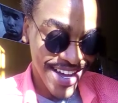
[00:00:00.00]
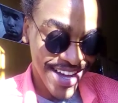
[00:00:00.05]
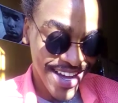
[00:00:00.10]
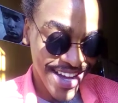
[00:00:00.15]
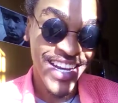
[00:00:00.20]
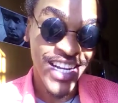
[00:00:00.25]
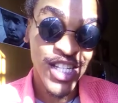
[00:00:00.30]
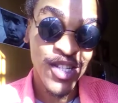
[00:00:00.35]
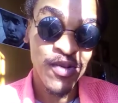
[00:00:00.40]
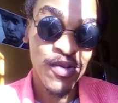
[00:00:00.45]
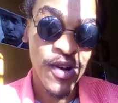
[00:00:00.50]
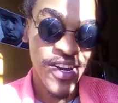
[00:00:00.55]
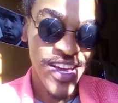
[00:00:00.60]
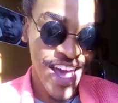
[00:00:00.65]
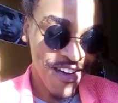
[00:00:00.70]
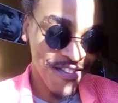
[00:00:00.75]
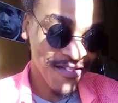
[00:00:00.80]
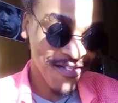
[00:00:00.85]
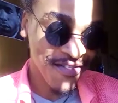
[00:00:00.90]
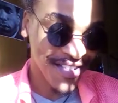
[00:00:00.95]
The next word you
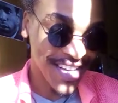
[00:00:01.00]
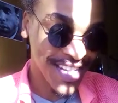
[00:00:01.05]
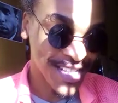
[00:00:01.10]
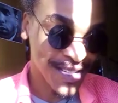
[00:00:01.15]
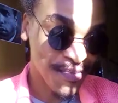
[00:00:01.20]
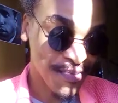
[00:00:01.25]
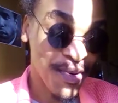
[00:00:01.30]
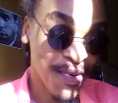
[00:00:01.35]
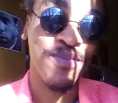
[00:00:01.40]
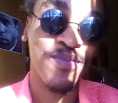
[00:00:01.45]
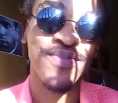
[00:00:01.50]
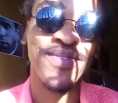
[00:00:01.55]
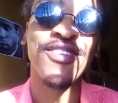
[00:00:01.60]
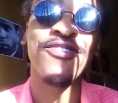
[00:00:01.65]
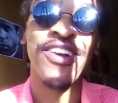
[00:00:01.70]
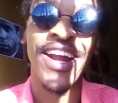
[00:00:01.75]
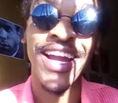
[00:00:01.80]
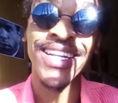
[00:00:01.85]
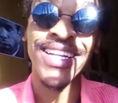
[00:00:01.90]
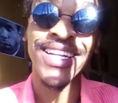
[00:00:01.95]
have is
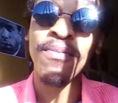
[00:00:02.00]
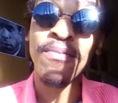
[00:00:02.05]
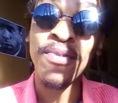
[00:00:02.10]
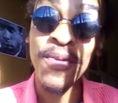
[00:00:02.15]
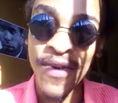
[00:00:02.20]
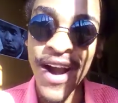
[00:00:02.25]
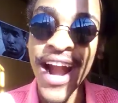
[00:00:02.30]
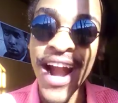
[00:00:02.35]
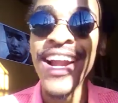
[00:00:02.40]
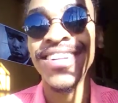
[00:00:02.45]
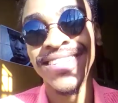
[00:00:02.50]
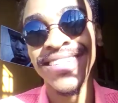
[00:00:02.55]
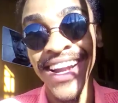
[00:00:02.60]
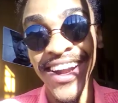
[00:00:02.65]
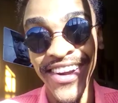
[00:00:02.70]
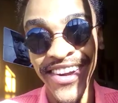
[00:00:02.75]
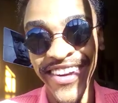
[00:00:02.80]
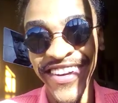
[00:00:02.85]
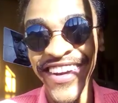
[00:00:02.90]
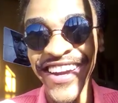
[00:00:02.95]

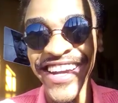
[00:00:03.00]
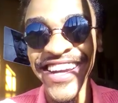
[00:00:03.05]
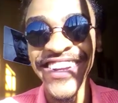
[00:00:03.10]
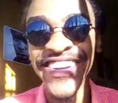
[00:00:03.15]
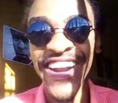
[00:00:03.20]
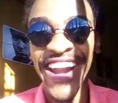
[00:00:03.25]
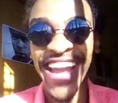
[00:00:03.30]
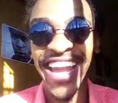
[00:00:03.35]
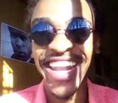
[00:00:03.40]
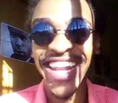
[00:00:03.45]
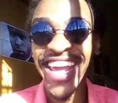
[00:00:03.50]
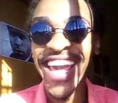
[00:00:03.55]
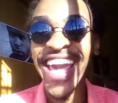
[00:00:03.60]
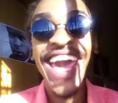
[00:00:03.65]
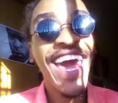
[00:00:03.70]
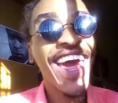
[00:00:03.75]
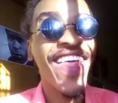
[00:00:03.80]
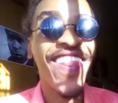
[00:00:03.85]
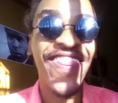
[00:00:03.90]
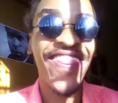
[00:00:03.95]
proprietary, right?
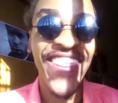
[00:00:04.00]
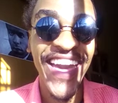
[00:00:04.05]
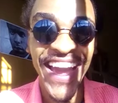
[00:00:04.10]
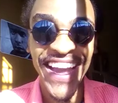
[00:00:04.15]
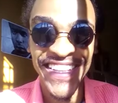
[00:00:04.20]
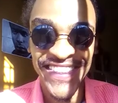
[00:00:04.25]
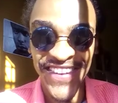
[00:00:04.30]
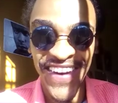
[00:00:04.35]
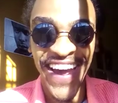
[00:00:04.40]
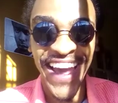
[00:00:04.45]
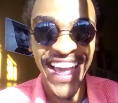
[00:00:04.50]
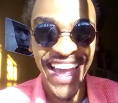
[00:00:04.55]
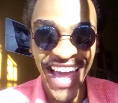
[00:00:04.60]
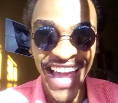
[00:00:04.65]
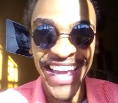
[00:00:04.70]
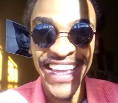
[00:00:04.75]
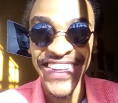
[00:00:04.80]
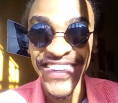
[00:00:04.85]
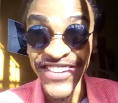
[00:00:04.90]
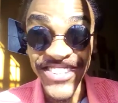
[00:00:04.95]
And that's why
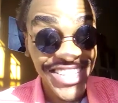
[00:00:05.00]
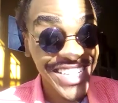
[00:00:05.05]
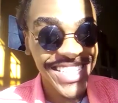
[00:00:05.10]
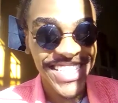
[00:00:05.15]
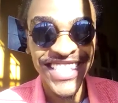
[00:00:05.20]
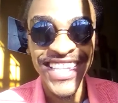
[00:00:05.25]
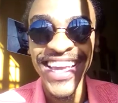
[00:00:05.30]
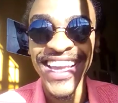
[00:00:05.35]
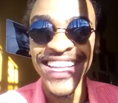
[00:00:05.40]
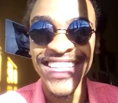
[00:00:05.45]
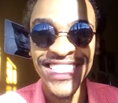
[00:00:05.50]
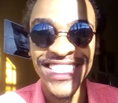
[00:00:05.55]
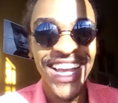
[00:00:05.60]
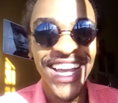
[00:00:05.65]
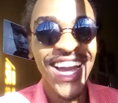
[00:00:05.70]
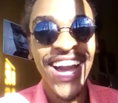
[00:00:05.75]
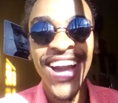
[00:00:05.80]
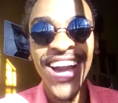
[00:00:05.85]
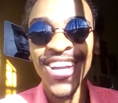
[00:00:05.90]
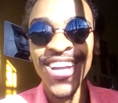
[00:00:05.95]
I do these things,
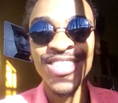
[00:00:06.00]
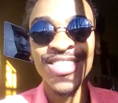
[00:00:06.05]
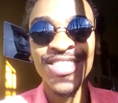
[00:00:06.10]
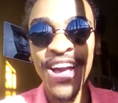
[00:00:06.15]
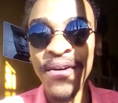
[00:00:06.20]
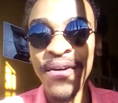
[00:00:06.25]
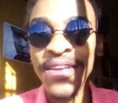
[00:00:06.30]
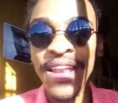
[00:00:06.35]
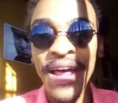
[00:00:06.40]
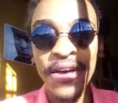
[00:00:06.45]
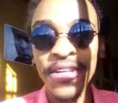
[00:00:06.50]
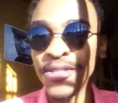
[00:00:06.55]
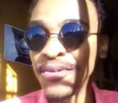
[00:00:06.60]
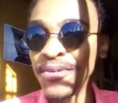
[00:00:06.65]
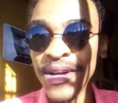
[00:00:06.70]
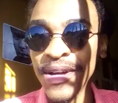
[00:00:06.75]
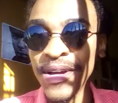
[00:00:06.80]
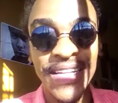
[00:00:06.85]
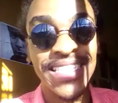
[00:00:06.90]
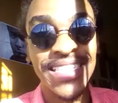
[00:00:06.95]
because I
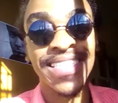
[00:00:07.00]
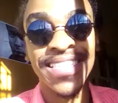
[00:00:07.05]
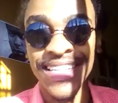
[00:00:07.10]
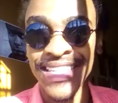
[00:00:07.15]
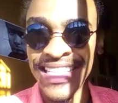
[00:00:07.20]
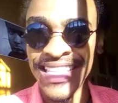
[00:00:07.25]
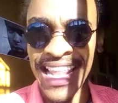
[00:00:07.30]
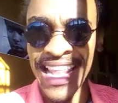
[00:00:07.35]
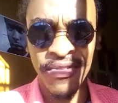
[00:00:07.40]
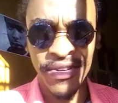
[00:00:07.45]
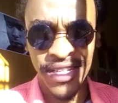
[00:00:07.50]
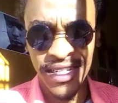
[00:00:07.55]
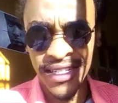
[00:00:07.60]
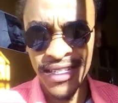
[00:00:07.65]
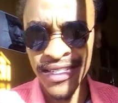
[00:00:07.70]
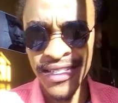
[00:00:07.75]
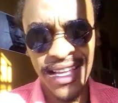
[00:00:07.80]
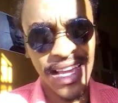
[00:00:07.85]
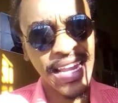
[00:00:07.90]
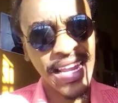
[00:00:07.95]
speak about 6
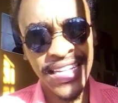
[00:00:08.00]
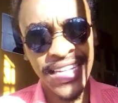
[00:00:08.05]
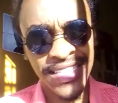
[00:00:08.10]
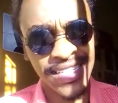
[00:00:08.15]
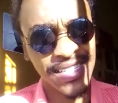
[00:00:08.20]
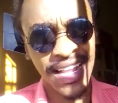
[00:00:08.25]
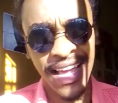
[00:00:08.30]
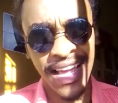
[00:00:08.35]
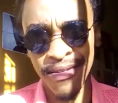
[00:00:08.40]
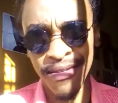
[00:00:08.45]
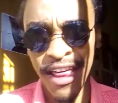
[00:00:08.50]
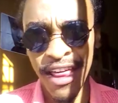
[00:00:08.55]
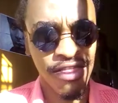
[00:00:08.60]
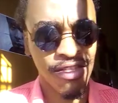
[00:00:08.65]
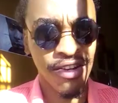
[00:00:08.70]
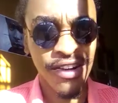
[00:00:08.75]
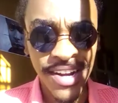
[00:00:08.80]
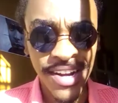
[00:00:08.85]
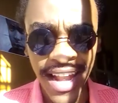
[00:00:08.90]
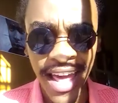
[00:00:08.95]
languages. English is like my
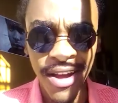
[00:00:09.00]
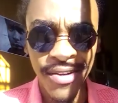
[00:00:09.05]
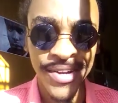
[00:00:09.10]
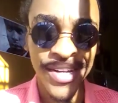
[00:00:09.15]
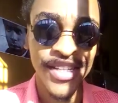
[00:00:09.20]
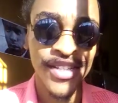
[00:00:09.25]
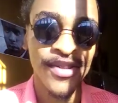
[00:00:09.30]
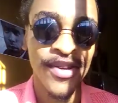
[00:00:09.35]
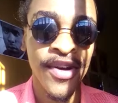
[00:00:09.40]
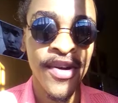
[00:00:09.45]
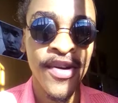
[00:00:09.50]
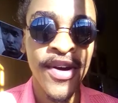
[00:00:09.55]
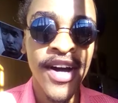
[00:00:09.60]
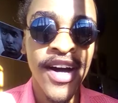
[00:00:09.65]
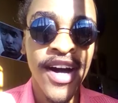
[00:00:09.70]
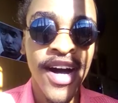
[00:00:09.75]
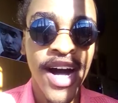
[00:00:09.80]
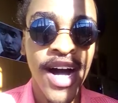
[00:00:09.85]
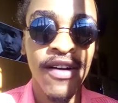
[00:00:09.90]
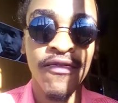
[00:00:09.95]
third language. So
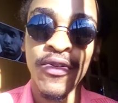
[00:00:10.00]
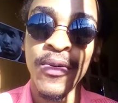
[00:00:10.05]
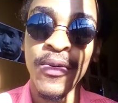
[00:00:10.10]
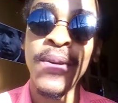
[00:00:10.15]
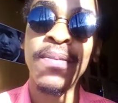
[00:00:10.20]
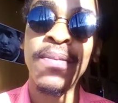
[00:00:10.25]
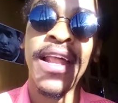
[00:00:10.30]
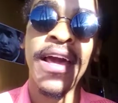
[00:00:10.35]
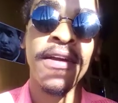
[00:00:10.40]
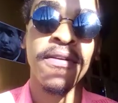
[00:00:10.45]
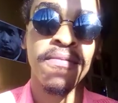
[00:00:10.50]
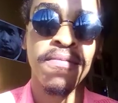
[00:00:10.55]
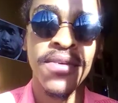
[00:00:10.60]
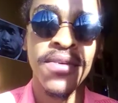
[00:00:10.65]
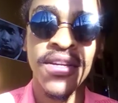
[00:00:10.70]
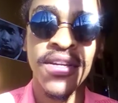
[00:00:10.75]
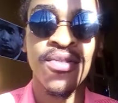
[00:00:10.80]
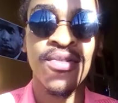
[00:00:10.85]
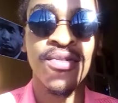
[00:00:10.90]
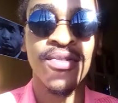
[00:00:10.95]
for people like
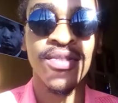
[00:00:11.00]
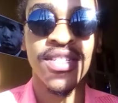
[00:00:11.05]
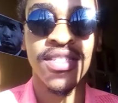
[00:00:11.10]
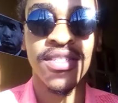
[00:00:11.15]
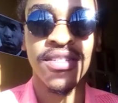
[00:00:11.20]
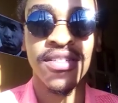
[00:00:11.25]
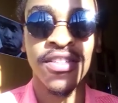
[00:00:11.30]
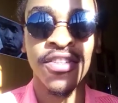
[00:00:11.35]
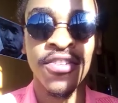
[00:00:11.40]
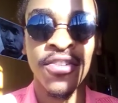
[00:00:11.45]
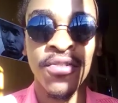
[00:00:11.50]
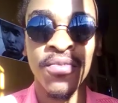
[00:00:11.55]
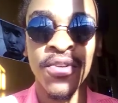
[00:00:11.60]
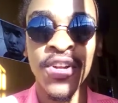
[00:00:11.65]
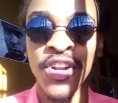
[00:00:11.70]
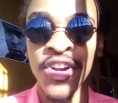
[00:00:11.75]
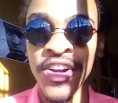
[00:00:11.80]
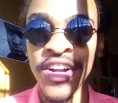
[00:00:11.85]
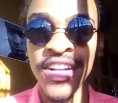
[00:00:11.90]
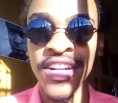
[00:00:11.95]
me who just we
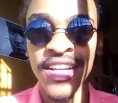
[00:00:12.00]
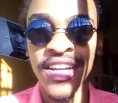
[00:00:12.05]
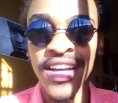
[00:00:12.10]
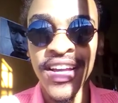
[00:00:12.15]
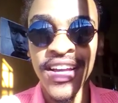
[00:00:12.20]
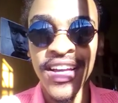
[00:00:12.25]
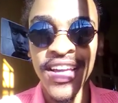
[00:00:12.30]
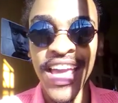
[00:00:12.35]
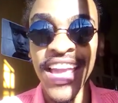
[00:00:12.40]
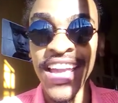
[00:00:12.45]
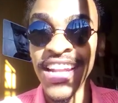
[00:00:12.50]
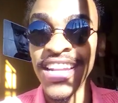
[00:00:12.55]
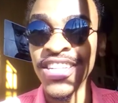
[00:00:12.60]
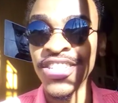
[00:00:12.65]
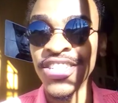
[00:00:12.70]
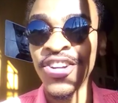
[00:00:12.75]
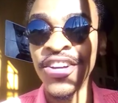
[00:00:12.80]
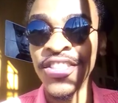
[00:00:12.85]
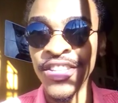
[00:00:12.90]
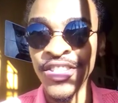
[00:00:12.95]
learn
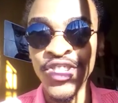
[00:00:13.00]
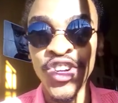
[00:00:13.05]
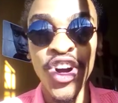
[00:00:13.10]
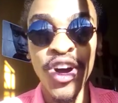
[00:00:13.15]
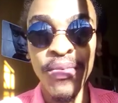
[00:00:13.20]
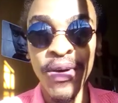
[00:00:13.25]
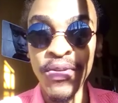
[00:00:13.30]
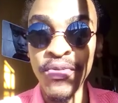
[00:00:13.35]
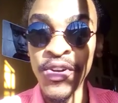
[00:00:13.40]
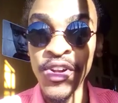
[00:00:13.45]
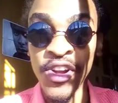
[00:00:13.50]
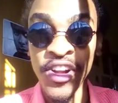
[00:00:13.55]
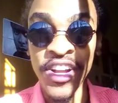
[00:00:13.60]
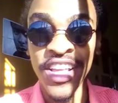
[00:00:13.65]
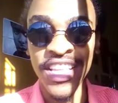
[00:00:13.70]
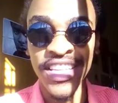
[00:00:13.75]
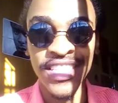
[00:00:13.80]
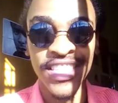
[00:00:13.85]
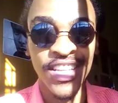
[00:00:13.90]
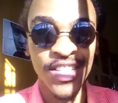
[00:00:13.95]
English on the job and we're
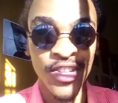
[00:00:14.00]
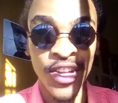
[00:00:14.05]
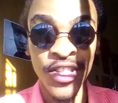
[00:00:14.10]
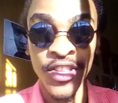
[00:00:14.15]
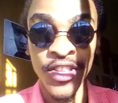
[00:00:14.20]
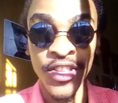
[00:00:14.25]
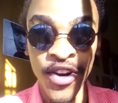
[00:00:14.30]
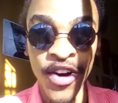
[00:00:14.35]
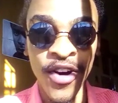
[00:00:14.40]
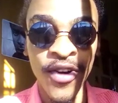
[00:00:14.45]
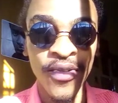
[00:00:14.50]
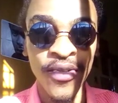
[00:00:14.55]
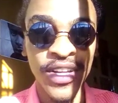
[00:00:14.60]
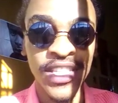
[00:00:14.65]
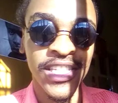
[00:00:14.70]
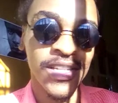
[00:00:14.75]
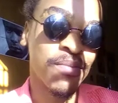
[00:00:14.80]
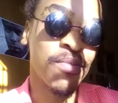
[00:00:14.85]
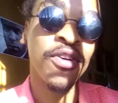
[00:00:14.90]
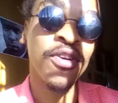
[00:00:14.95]
learning these things on the go,
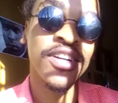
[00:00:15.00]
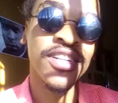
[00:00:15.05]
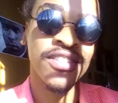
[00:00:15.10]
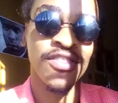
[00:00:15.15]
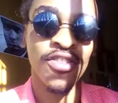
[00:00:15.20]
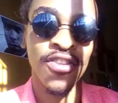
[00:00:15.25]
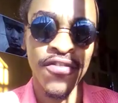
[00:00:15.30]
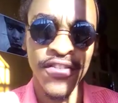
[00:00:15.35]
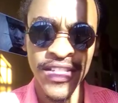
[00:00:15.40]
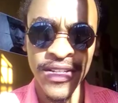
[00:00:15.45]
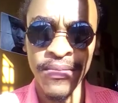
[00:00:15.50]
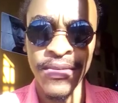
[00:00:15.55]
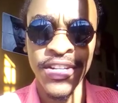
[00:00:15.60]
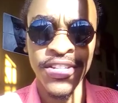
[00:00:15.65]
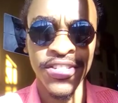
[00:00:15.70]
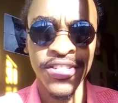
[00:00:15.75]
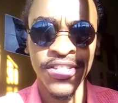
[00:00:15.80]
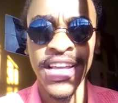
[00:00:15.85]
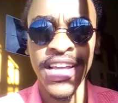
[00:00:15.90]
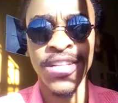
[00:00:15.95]
it's important for
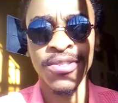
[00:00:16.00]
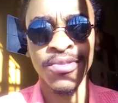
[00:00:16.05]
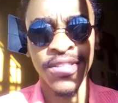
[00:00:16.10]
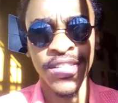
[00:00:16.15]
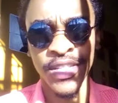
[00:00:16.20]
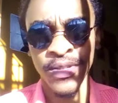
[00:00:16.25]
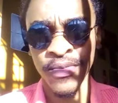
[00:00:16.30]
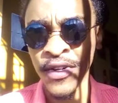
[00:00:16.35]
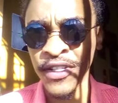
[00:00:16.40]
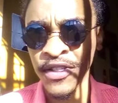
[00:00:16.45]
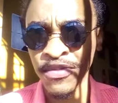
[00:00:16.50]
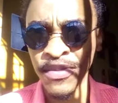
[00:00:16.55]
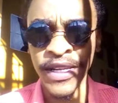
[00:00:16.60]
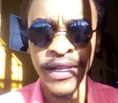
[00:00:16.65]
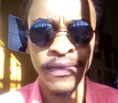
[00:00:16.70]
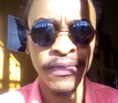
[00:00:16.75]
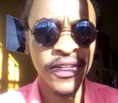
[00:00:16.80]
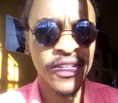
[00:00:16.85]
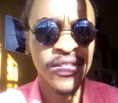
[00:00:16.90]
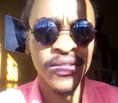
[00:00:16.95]
somebody to tell us what these words
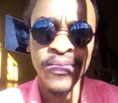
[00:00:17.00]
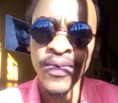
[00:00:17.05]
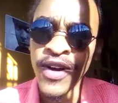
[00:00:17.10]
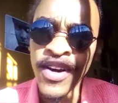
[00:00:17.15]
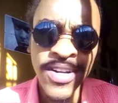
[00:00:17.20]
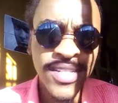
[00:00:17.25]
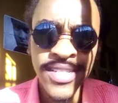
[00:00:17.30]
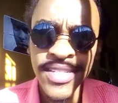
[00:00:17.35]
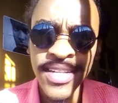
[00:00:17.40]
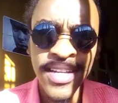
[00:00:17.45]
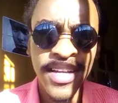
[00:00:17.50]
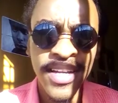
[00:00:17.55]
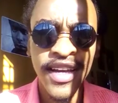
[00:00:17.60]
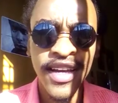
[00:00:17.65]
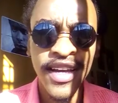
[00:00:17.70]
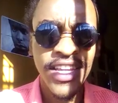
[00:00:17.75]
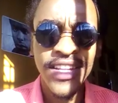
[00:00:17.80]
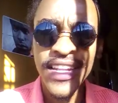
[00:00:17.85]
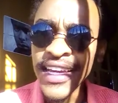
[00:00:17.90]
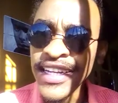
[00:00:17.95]
mean, because we aren't
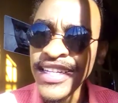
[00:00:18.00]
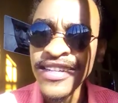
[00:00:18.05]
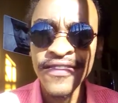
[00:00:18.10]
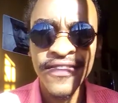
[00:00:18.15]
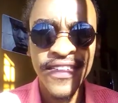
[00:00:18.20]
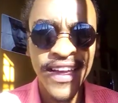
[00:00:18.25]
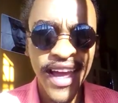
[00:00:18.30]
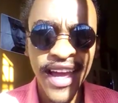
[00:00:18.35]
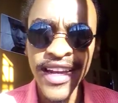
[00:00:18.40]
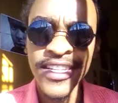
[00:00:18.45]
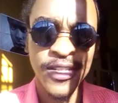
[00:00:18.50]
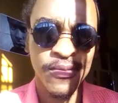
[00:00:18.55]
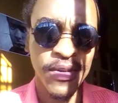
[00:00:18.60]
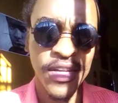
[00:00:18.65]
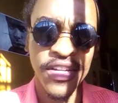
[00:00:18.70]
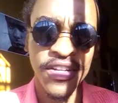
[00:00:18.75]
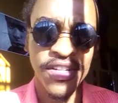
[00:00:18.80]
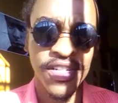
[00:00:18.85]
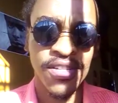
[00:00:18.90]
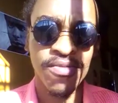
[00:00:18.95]
native English
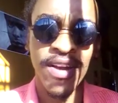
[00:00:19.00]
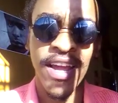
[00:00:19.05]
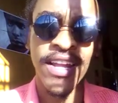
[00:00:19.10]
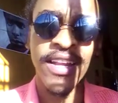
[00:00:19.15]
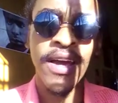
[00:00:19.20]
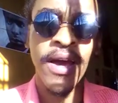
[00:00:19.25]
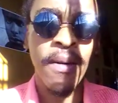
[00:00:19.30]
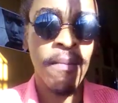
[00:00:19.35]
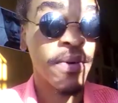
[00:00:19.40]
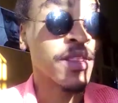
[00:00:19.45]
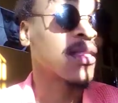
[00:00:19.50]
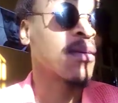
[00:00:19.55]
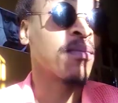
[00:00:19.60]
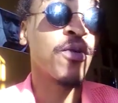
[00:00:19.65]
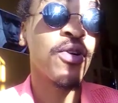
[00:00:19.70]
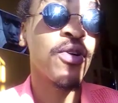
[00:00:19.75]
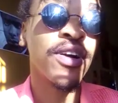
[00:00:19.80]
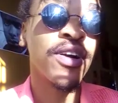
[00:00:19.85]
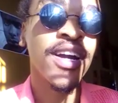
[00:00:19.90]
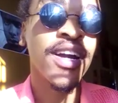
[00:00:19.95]
speakers, right? But the
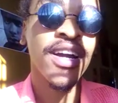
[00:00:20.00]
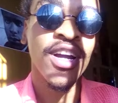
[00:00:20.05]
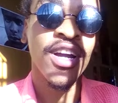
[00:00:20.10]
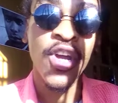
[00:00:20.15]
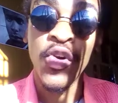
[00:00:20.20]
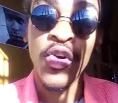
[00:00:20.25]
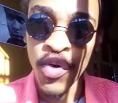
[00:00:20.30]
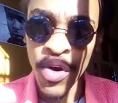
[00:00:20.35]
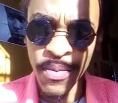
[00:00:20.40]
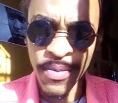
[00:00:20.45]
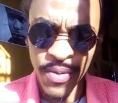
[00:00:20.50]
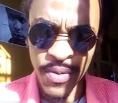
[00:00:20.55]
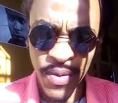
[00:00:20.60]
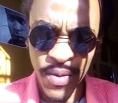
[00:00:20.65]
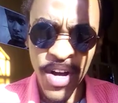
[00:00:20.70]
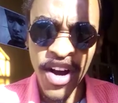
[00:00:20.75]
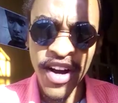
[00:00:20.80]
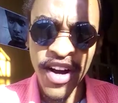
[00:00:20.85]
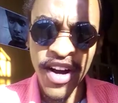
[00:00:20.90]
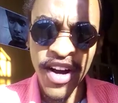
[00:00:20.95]
more equipped we
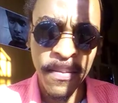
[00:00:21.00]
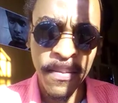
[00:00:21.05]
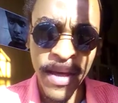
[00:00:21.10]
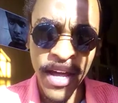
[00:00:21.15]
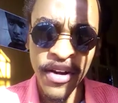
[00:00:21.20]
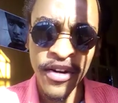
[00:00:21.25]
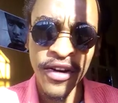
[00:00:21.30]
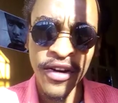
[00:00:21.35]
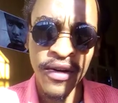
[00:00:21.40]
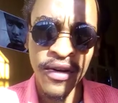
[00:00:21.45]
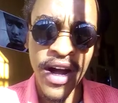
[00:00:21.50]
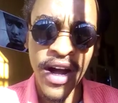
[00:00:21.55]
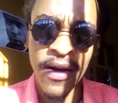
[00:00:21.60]
are, the better